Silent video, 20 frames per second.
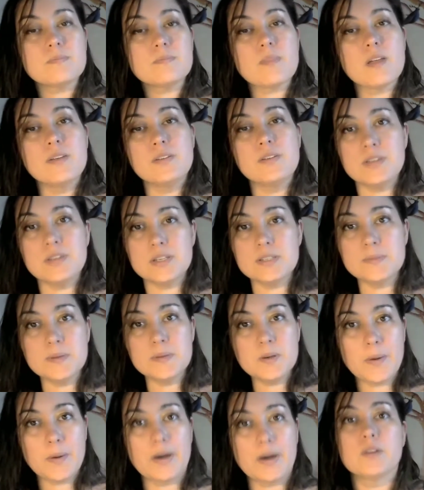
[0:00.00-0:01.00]
that you need to be
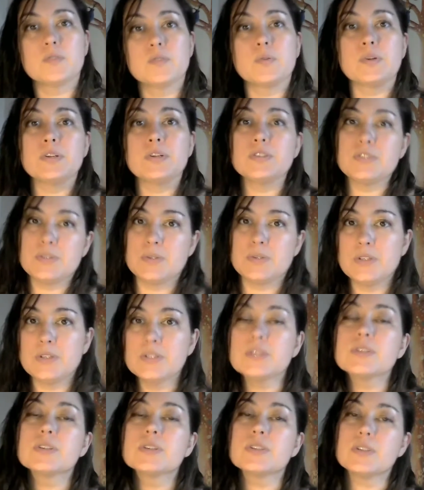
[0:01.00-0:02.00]
aware of when you're doing
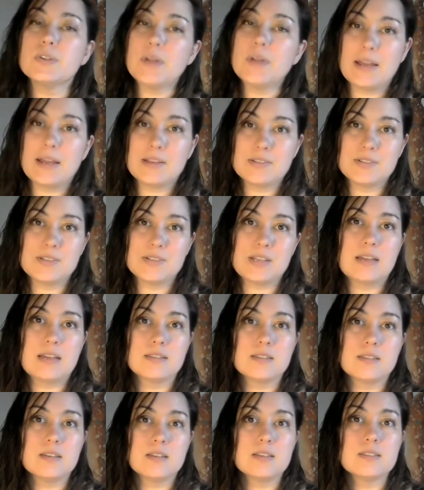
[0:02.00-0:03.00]
your glute
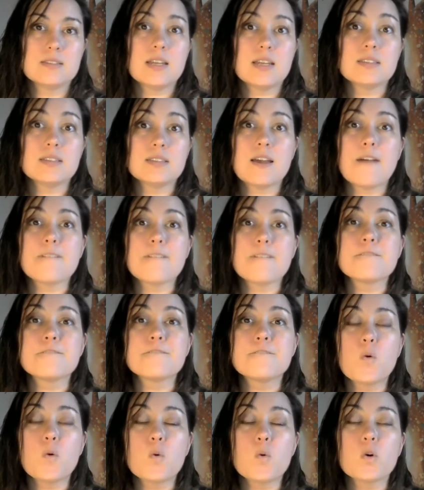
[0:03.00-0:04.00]
exercises is that
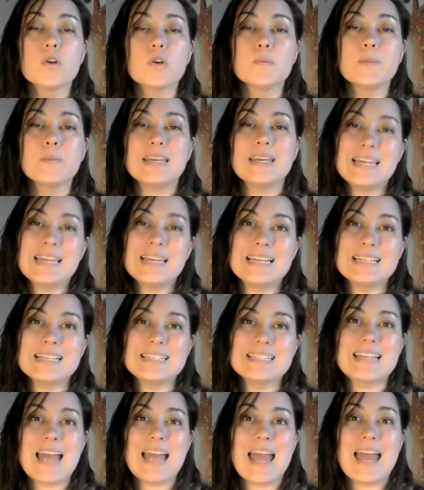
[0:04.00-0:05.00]
form
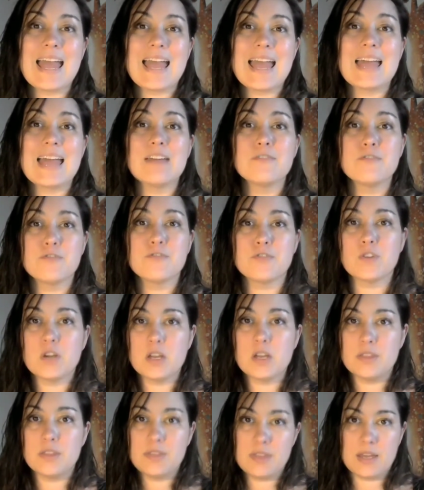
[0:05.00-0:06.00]
is
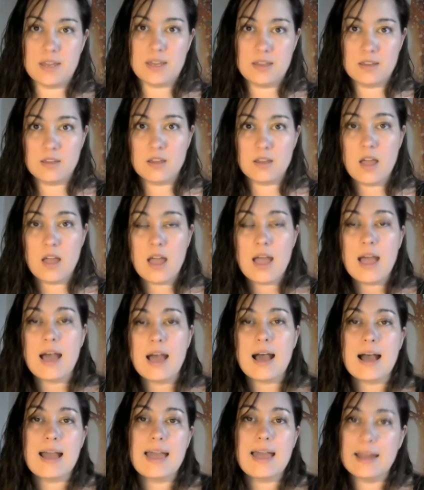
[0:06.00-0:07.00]
everything.
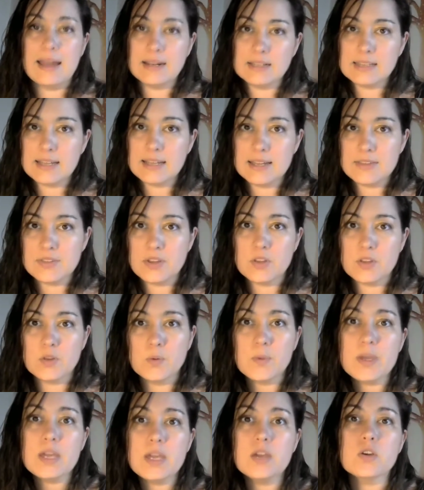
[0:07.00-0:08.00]
I had a client the other
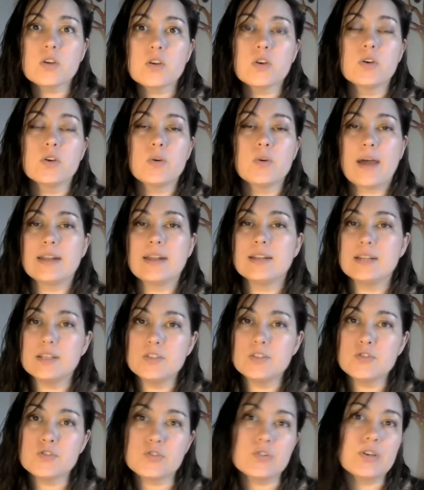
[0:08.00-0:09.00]
week who had an
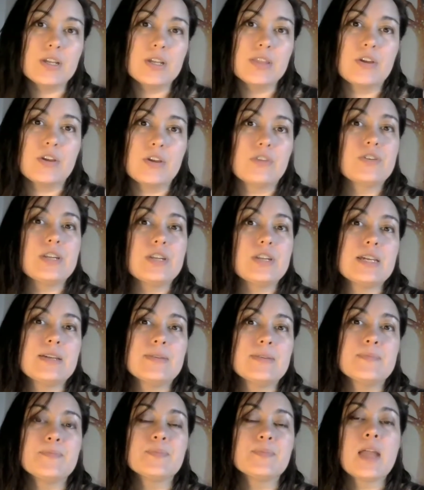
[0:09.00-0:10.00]
injury in their
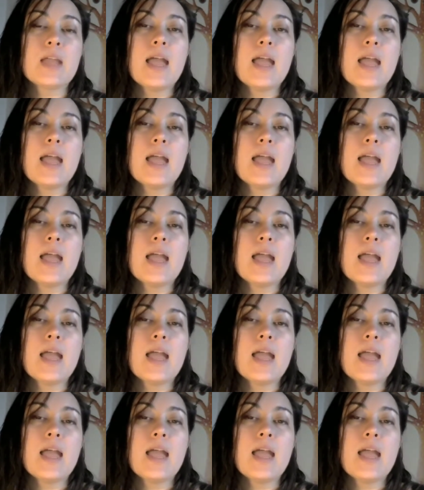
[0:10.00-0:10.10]
knee,